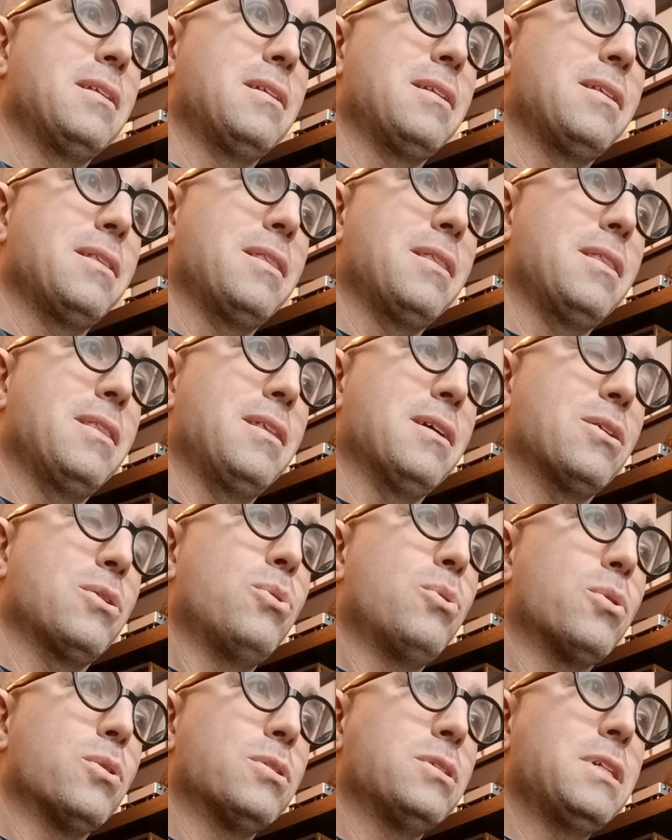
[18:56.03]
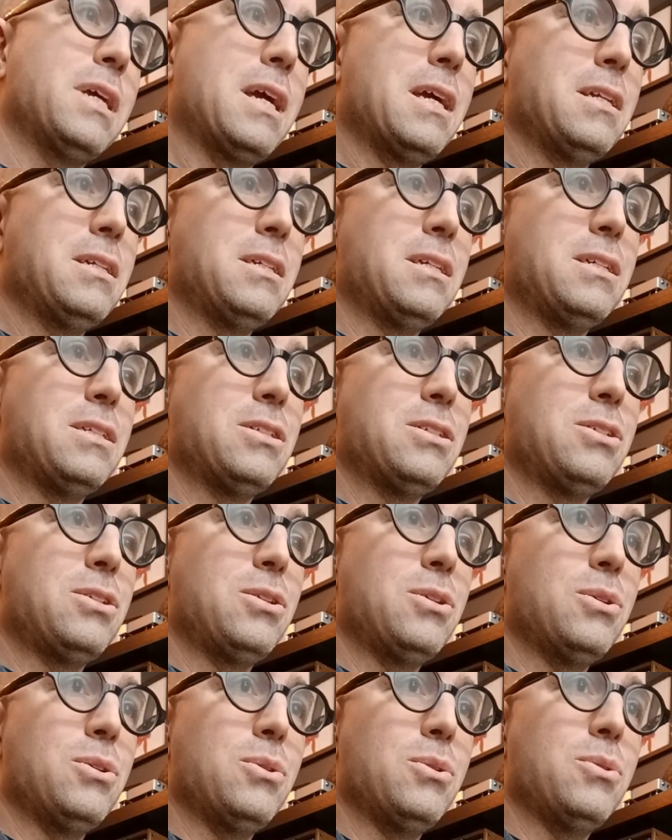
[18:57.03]
the chord changes
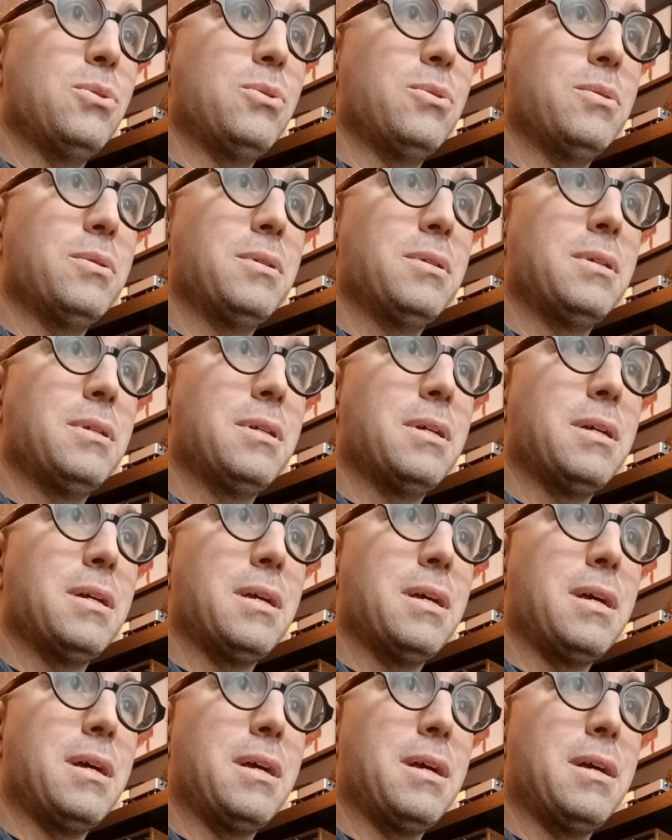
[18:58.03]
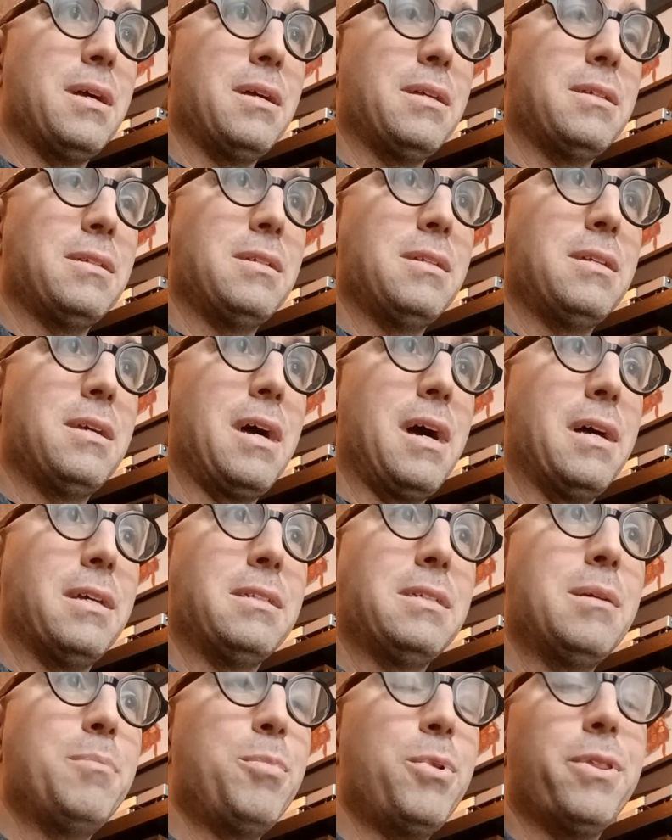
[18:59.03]
to
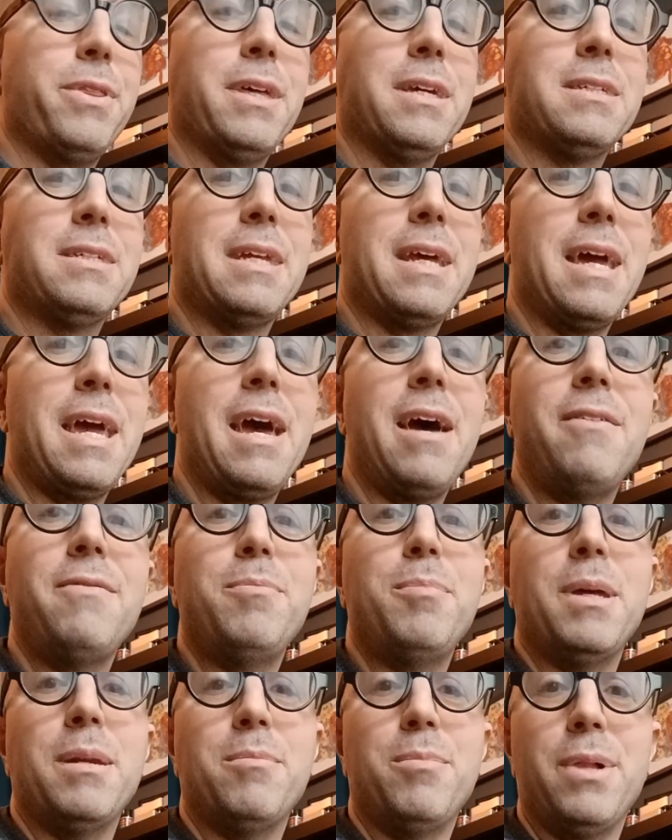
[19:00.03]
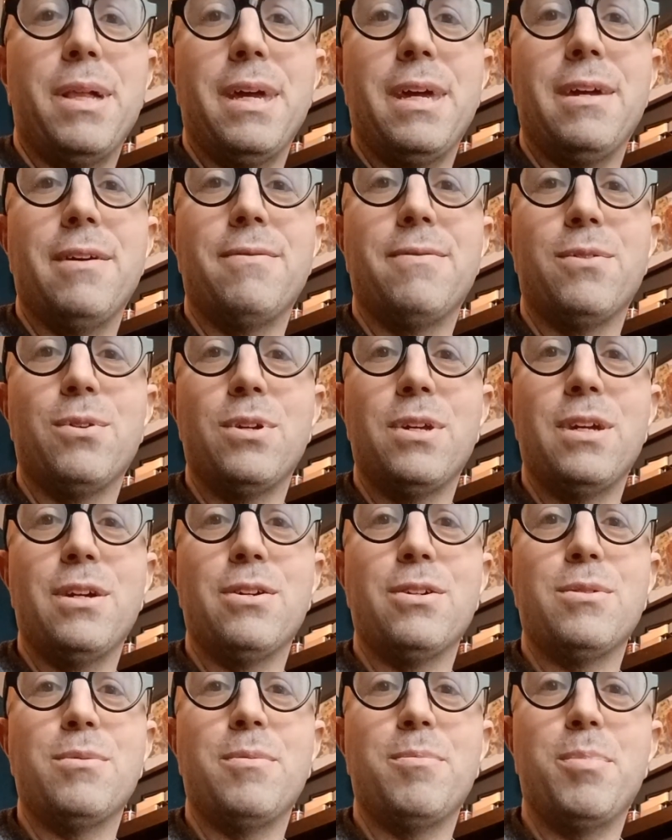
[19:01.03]
simple things that I have been playing for years,
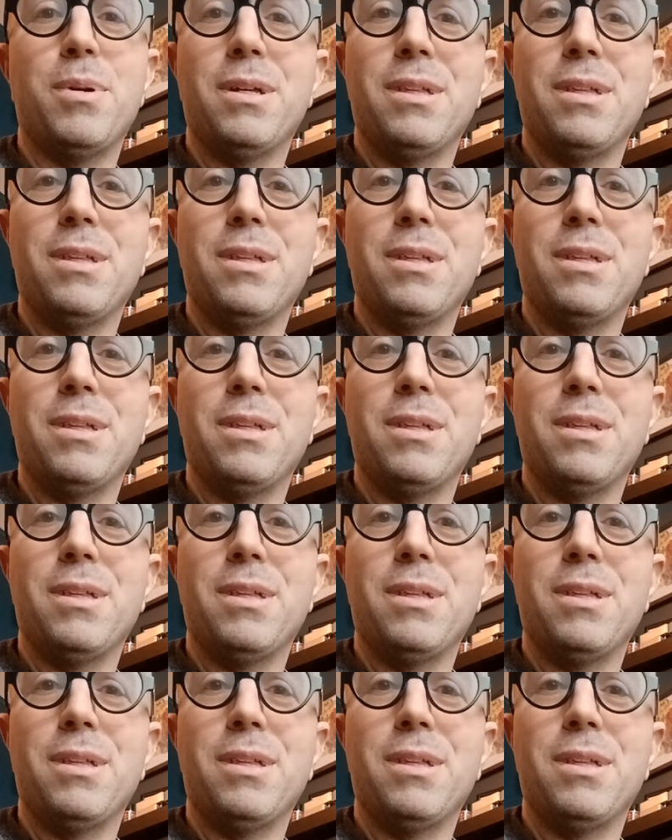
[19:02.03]
but like